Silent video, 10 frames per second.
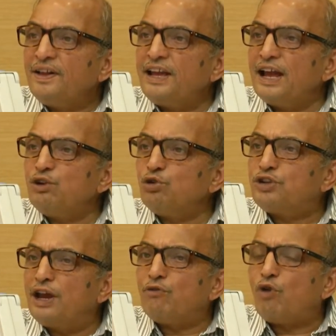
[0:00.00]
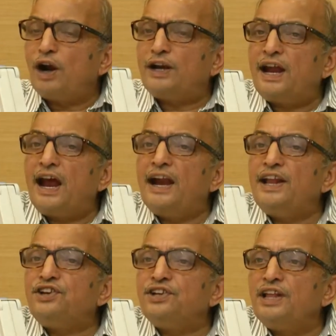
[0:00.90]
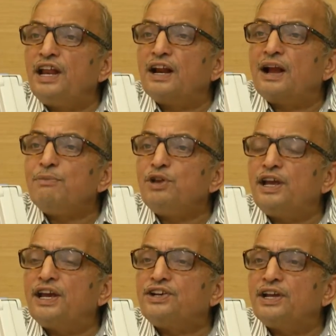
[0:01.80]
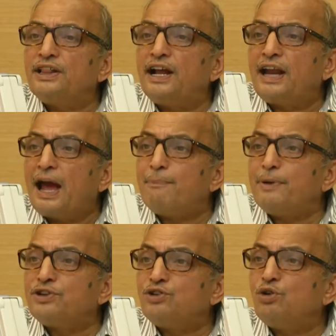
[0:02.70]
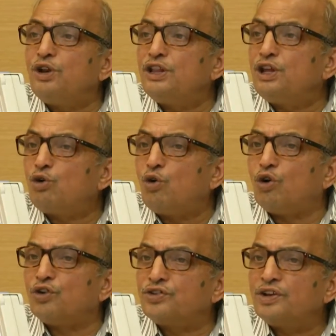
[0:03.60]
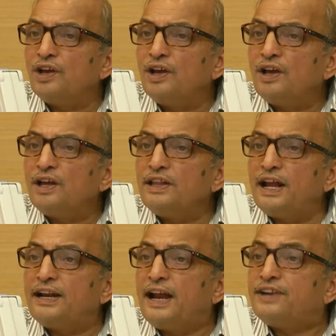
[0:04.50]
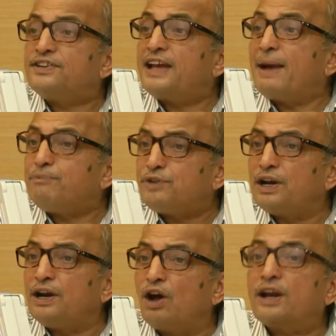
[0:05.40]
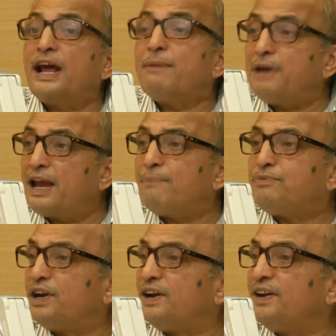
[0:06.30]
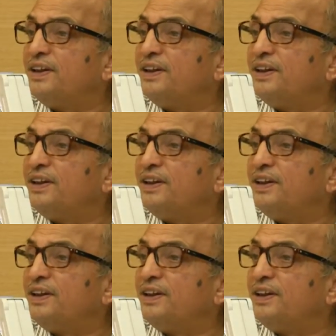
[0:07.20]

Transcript: can you say what additional communication that happens during the course that gets captured or can be captured?